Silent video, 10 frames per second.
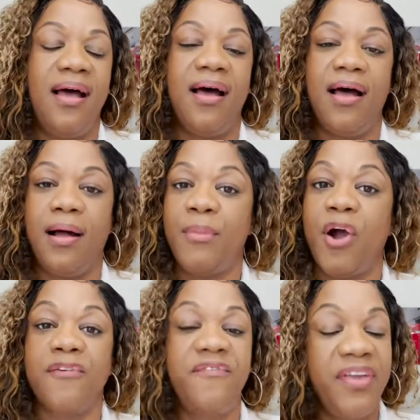
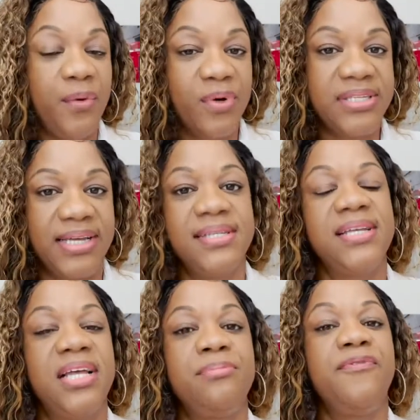our feet were
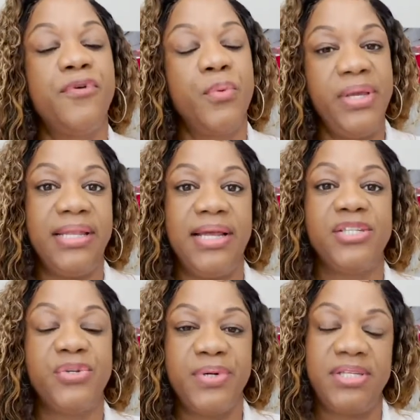sanitized before we can
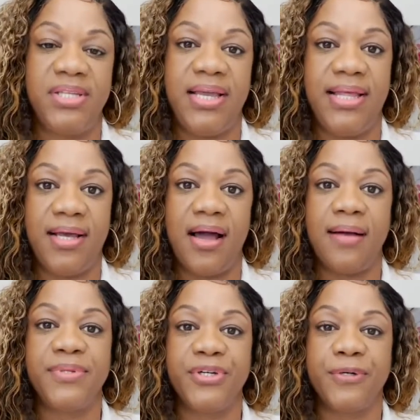enter into the
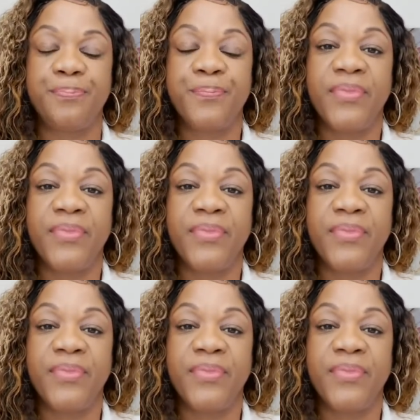helicopter.